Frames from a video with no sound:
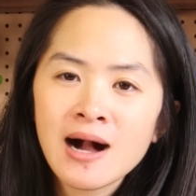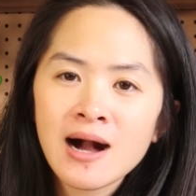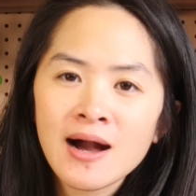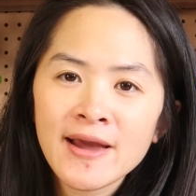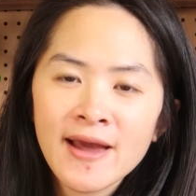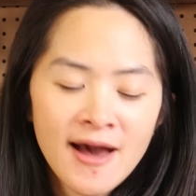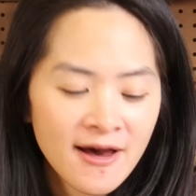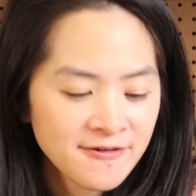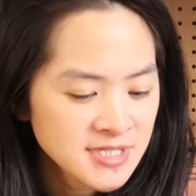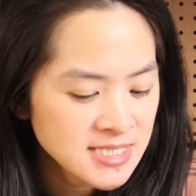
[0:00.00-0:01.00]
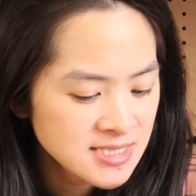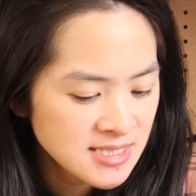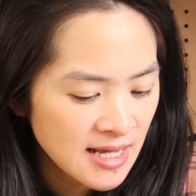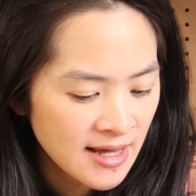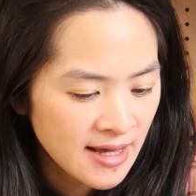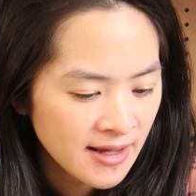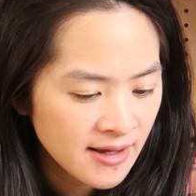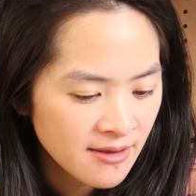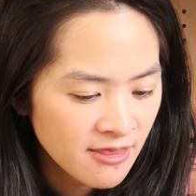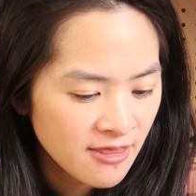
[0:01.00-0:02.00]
I have to say